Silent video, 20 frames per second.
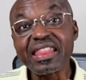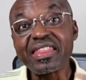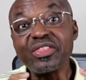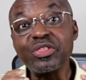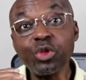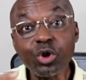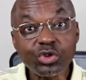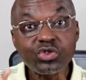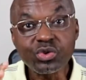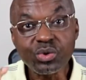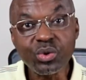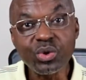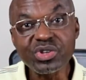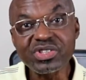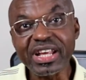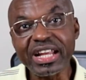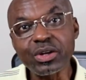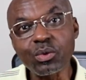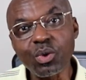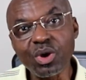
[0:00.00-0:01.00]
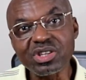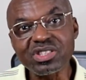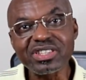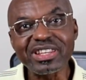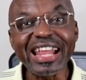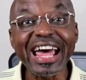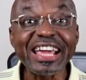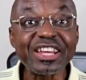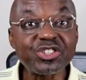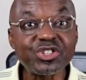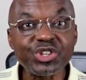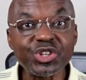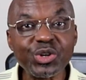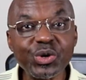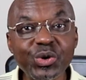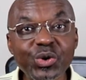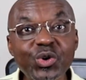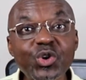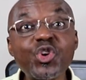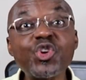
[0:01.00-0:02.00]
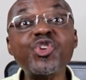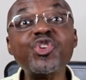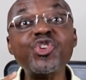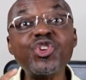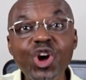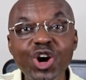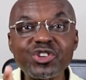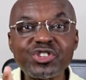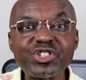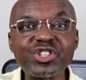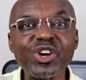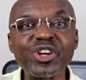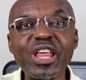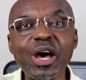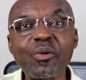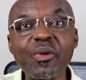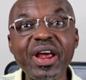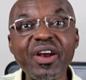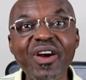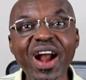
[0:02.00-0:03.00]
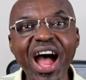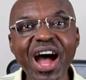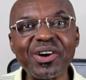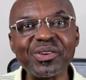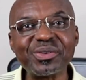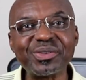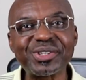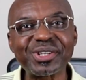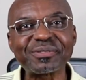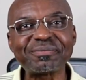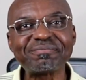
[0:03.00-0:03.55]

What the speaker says: Those gurus are the ones lying to you, not the other way around.